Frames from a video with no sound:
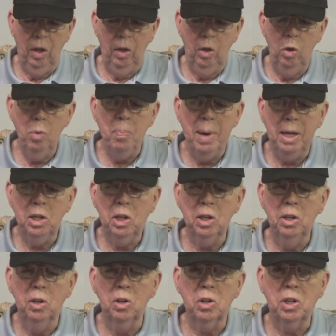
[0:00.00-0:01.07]
you
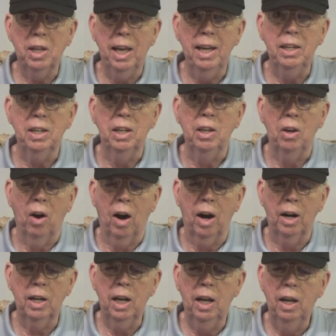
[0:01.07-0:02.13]
mentioned your staging
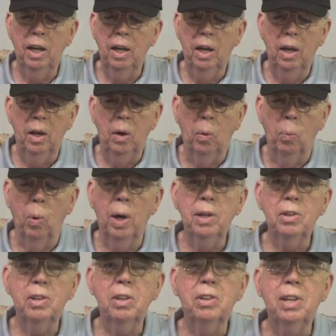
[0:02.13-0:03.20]
yard. What
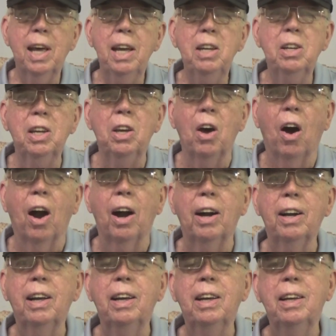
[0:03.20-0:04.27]
is a staging yard?